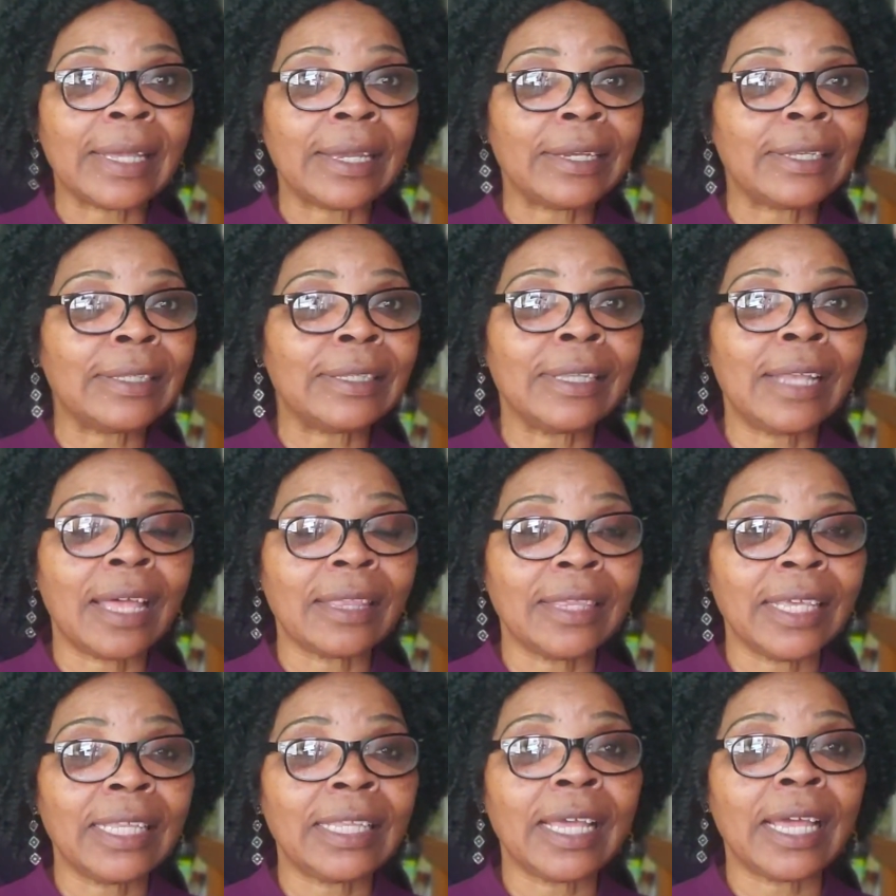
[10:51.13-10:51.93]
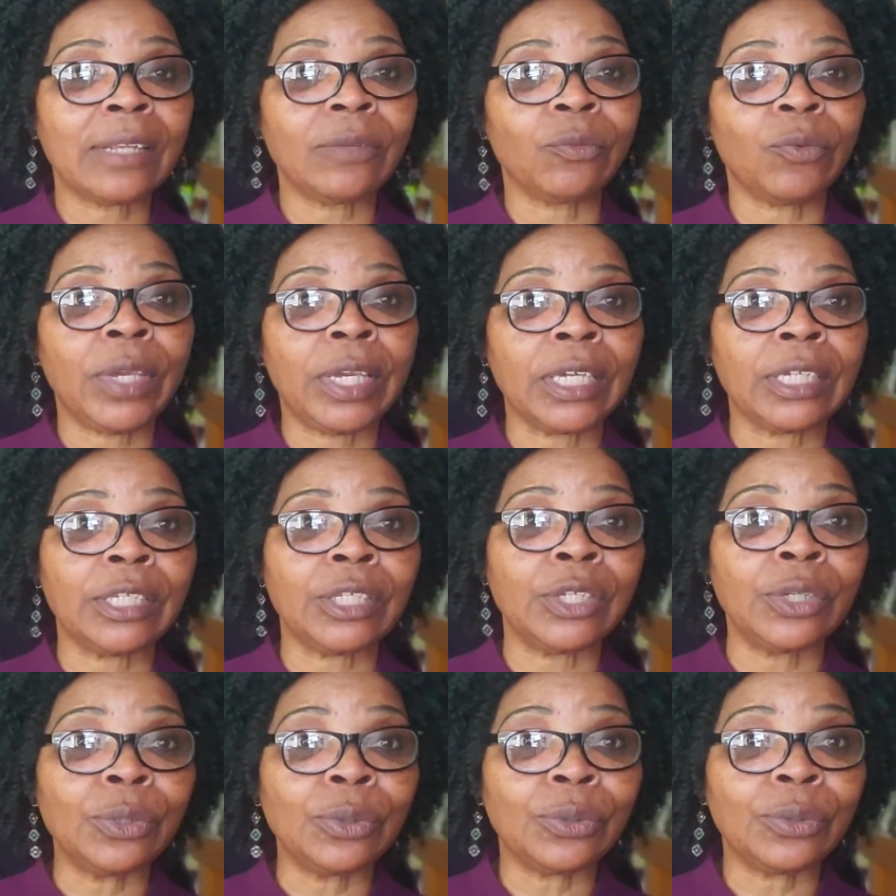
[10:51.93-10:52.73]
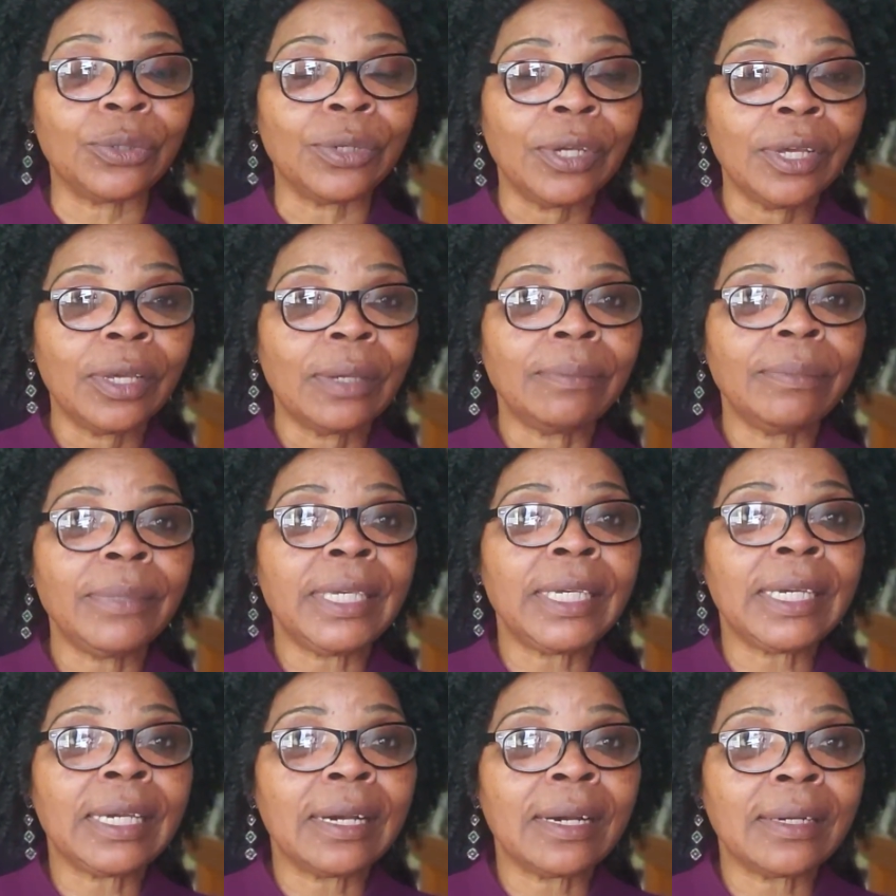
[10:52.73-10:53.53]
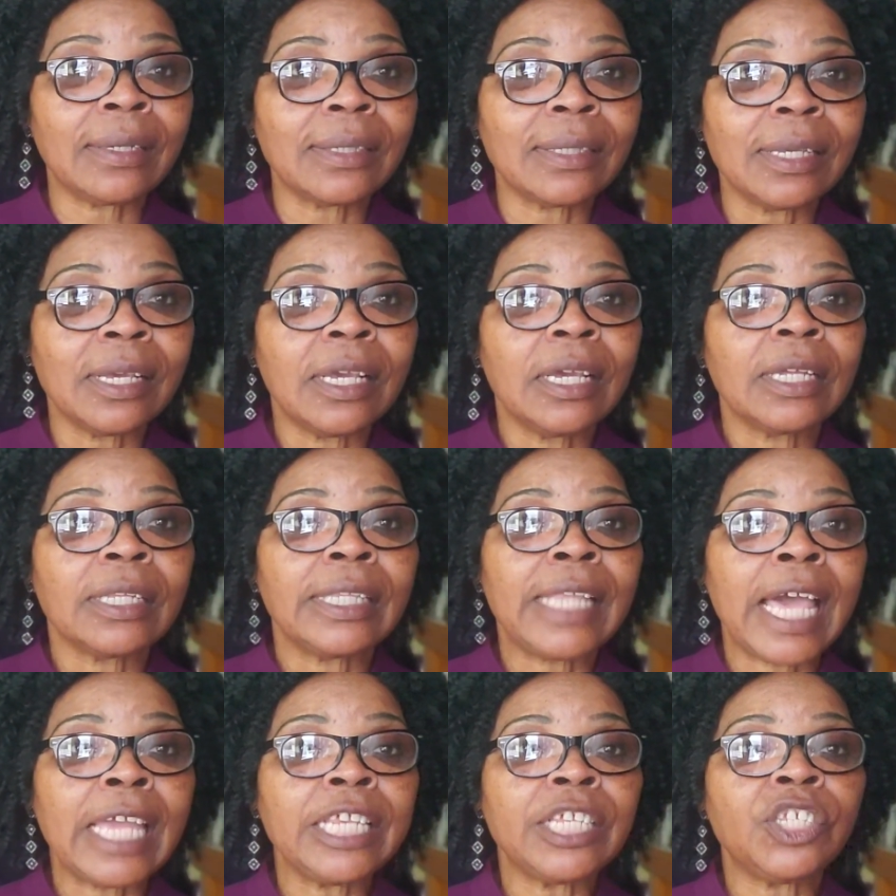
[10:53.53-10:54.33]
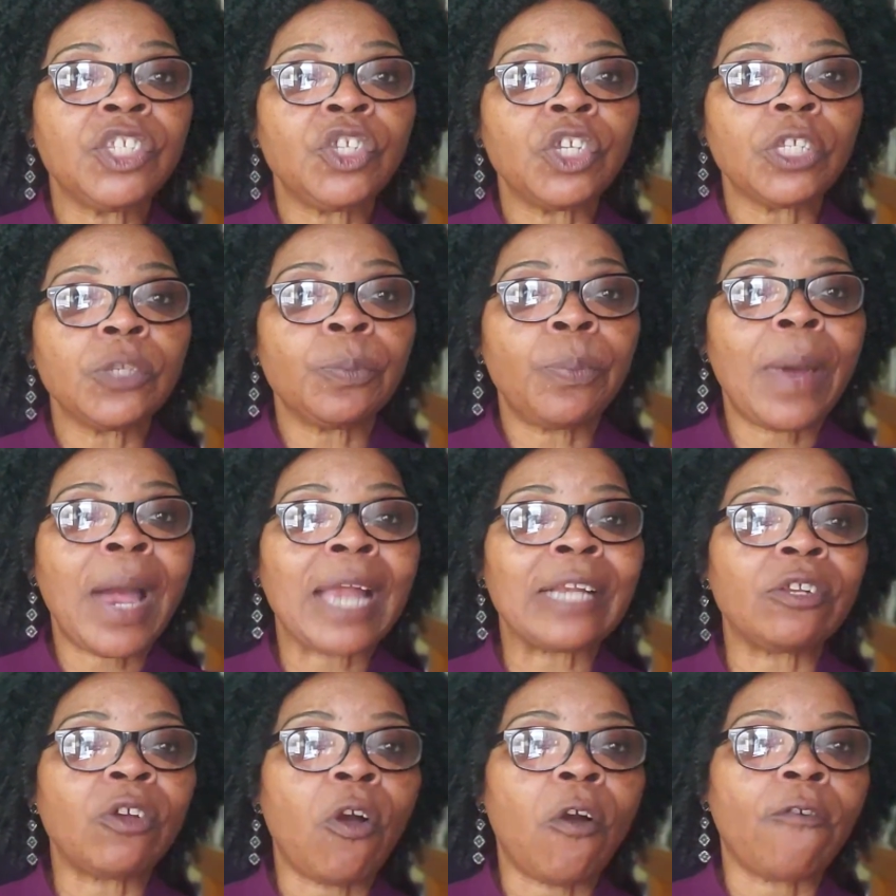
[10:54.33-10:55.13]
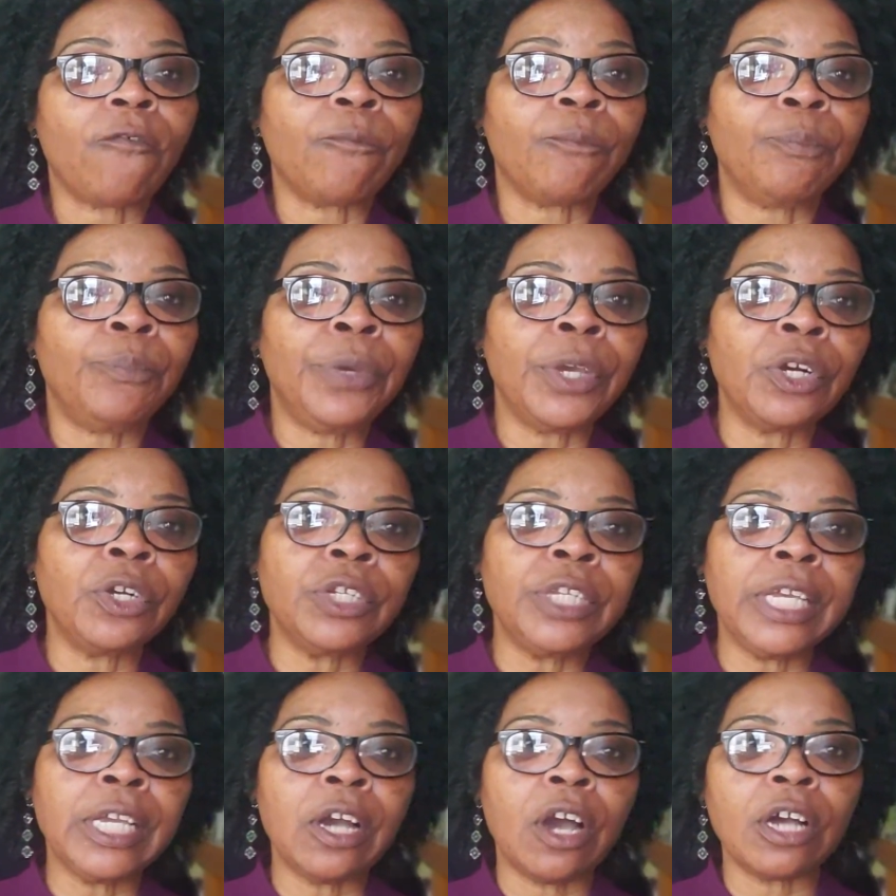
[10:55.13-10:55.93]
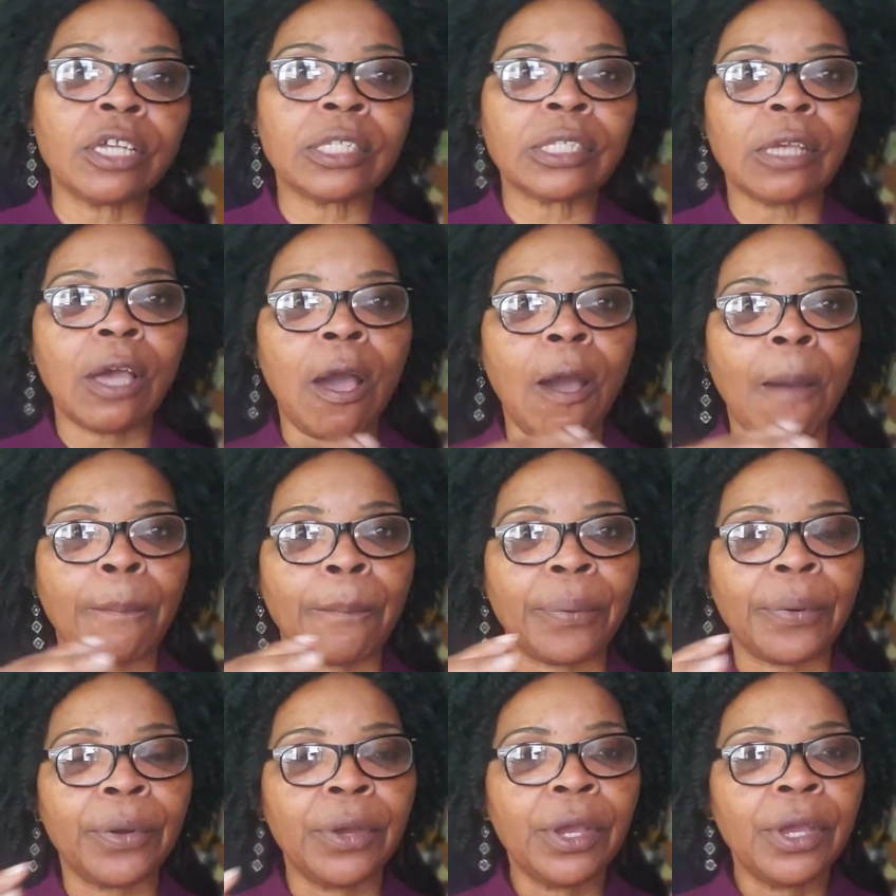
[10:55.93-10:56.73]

There is nothing that we can do, because that is just part of building us up